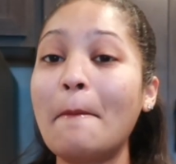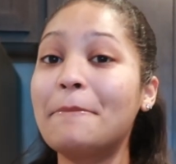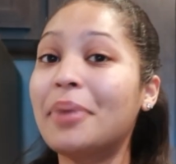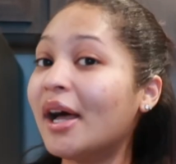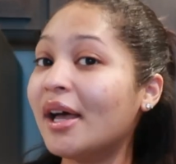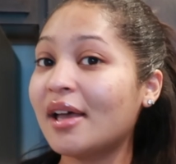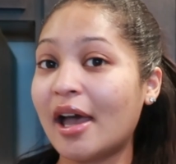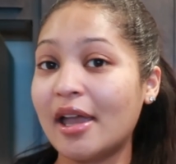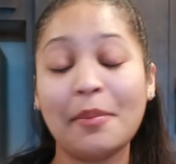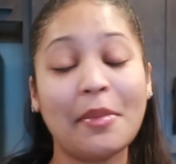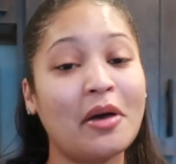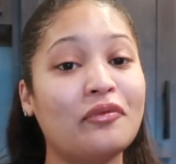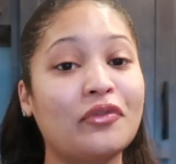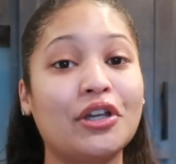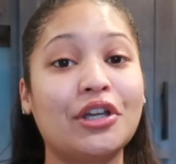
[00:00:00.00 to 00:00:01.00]
but I am
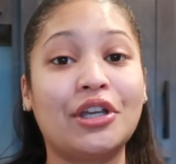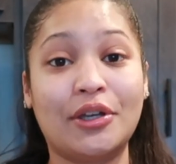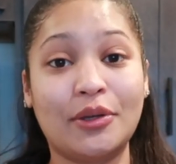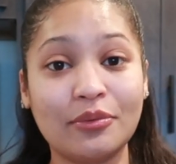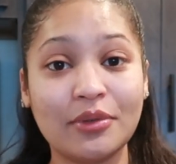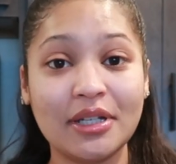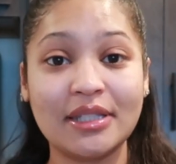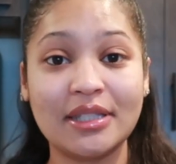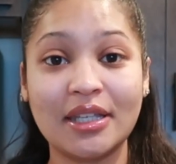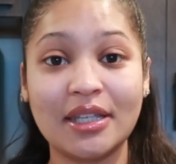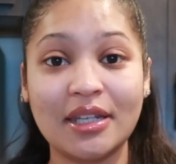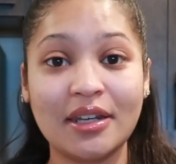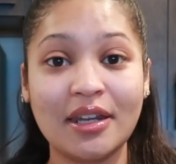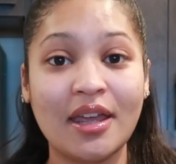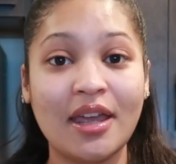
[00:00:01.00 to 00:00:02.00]
up for good
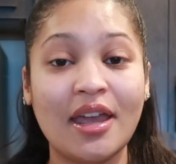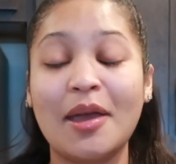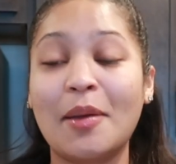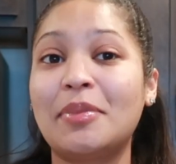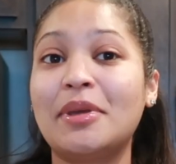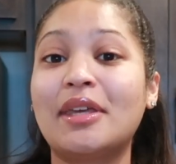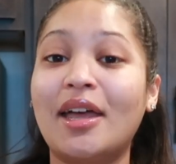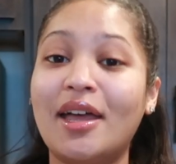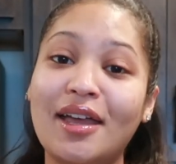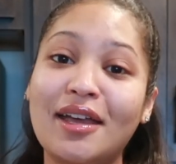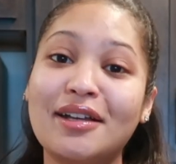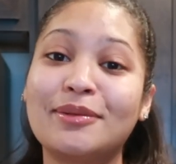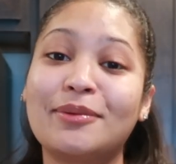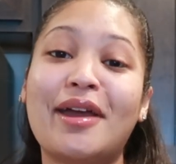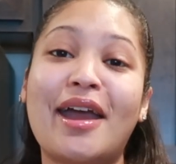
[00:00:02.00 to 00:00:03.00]
reason
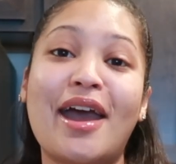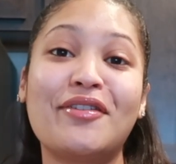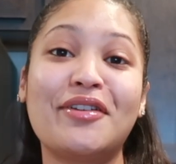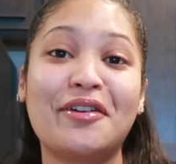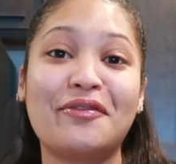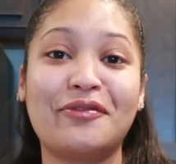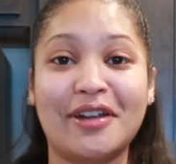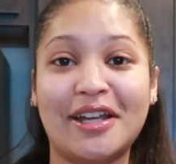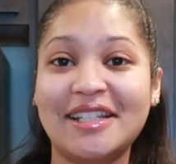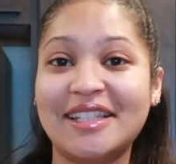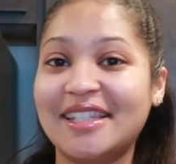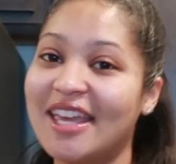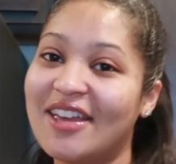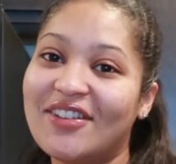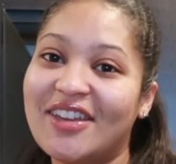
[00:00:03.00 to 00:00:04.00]
because we're having a
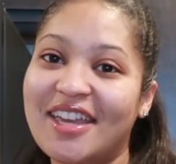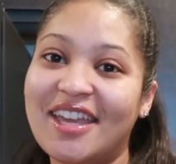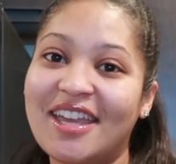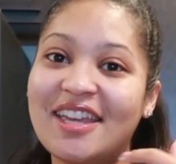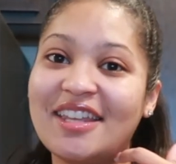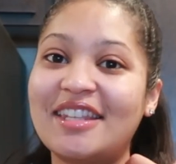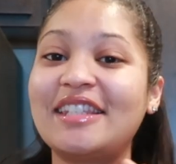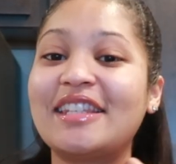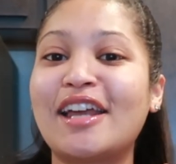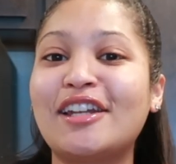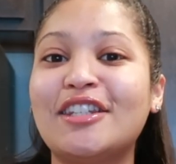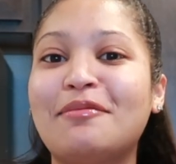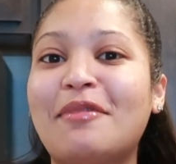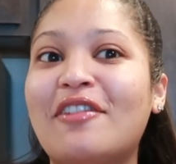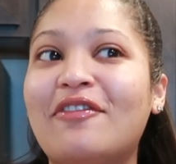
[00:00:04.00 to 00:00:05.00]
Friendsgiving. This is
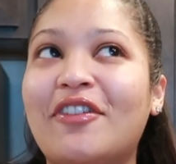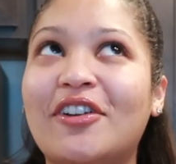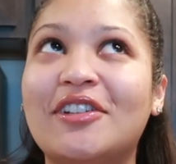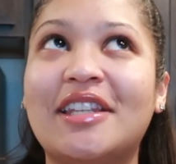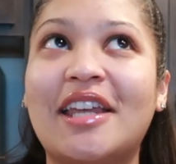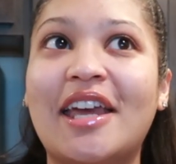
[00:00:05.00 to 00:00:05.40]
actually my first